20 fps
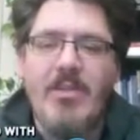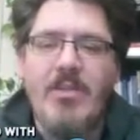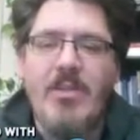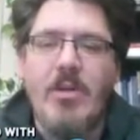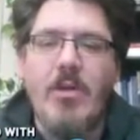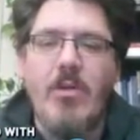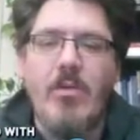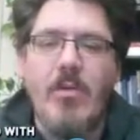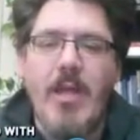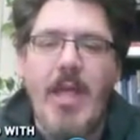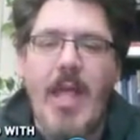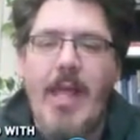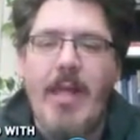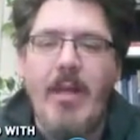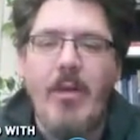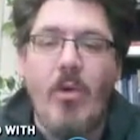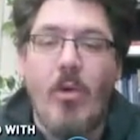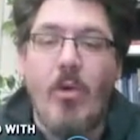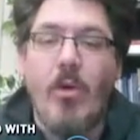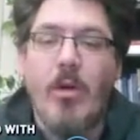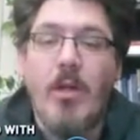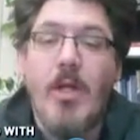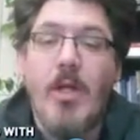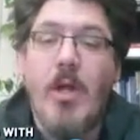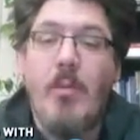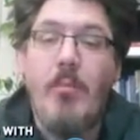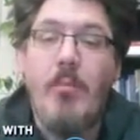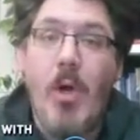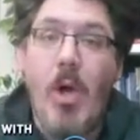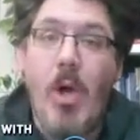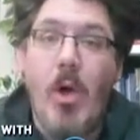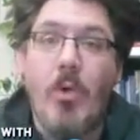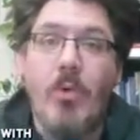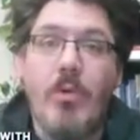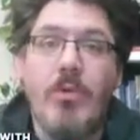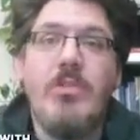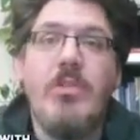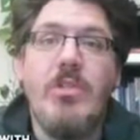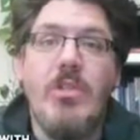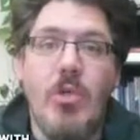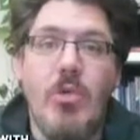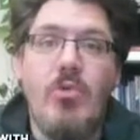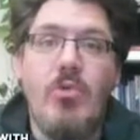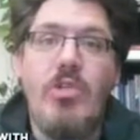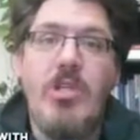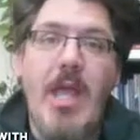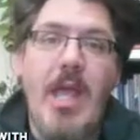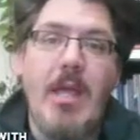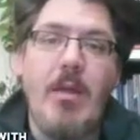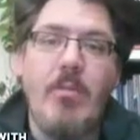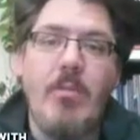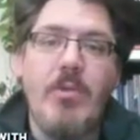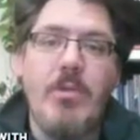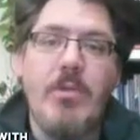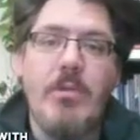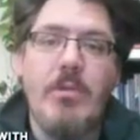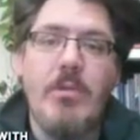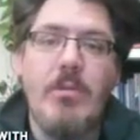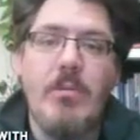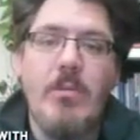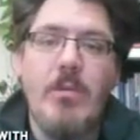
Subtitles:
to create or compose new shapes?